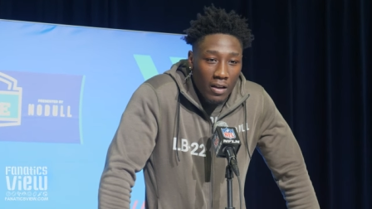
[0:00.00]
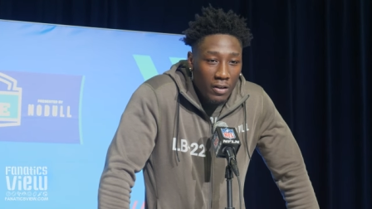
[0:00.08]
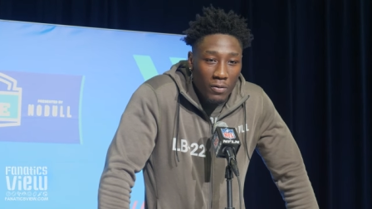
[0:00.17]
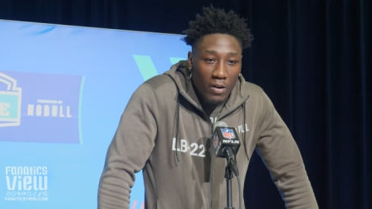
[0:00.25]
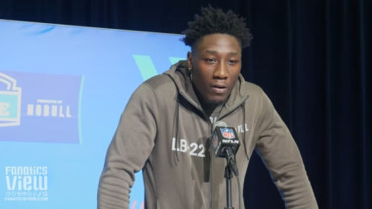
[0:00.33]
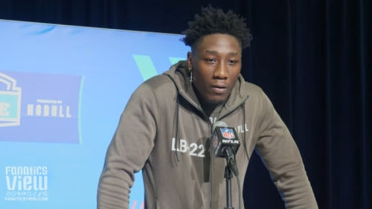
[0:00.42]

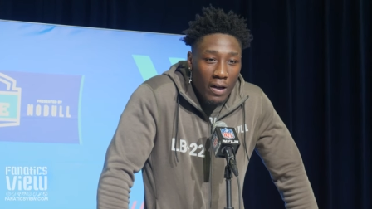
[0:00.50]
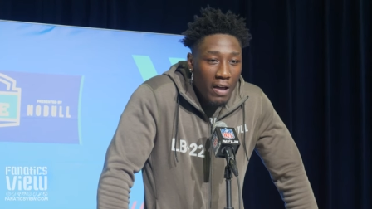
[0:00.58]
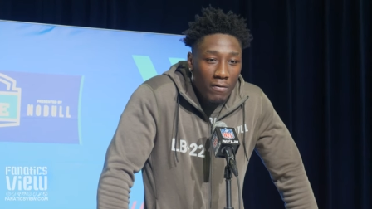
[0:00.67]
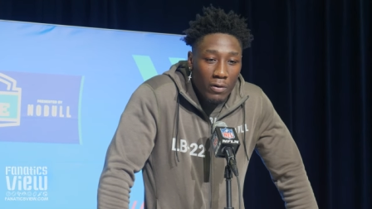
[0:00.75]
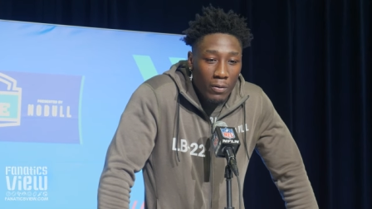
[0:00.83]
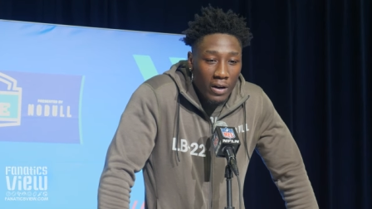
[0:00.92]
you know,
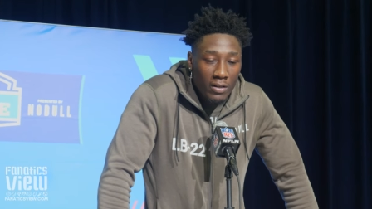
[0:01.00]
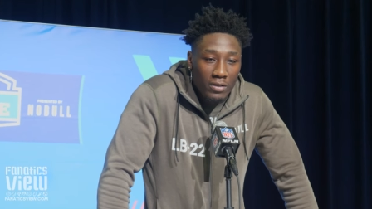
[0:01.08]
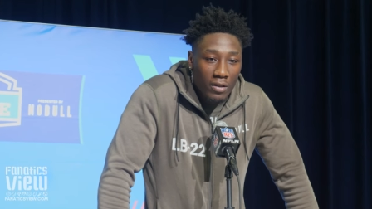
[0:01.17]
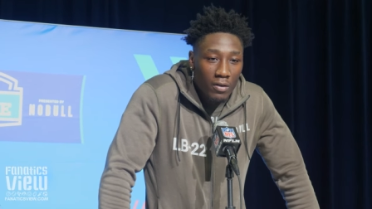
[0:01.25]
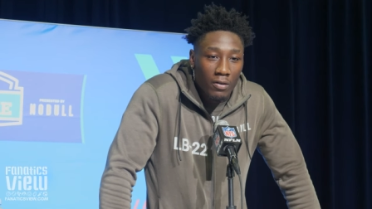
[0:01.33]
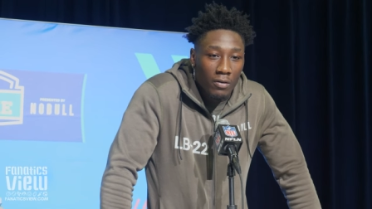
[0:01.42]
everywhere.
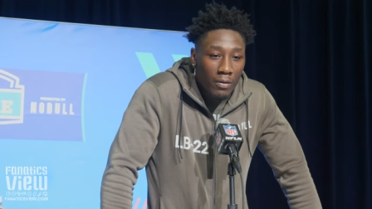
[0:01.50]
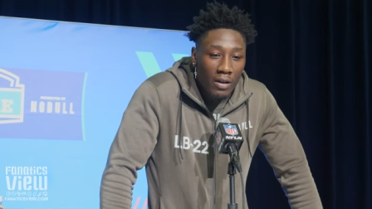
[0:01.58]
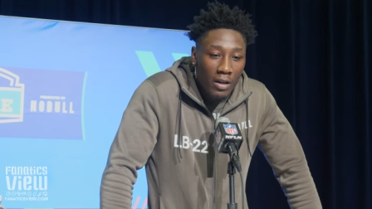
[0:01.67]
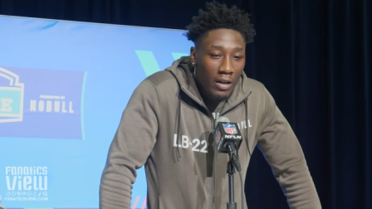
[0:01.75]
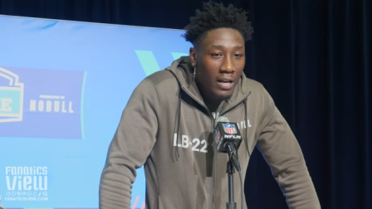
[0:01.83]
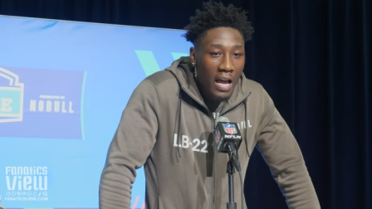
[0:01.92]
So
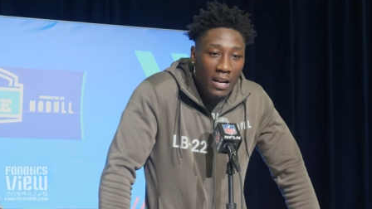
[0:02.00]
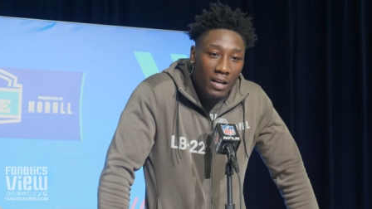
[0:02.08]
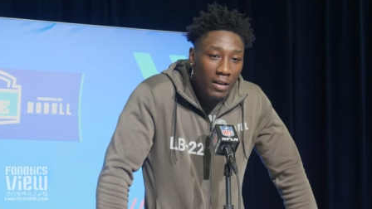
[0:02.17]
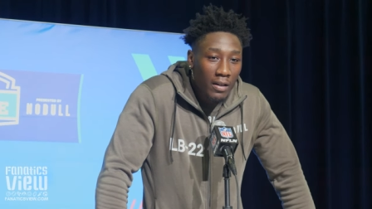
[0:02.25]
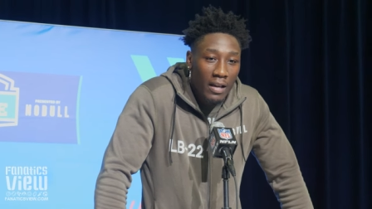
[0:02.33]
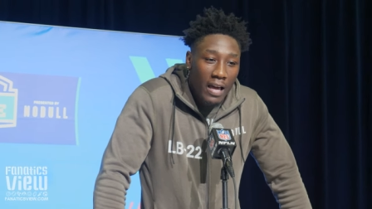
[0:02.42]
kind
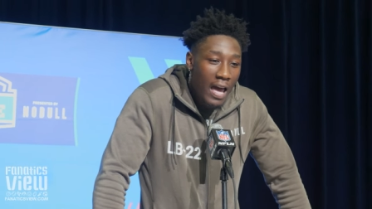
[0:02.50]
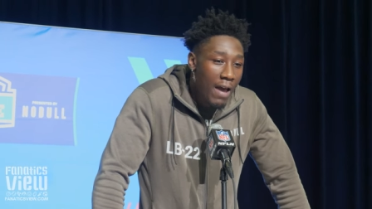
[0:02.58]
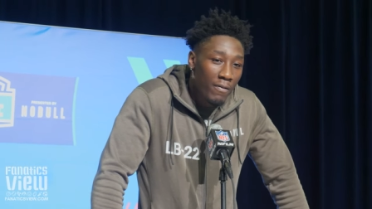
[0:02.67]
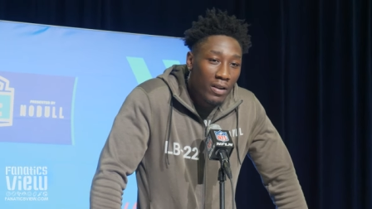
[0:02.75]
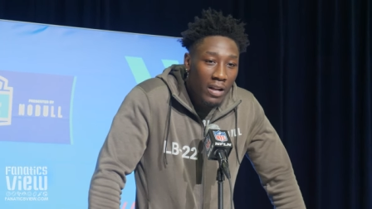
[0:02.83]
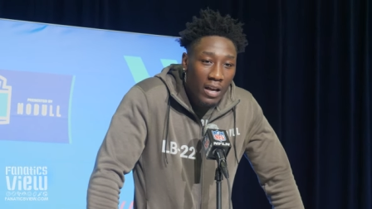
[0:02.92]
of having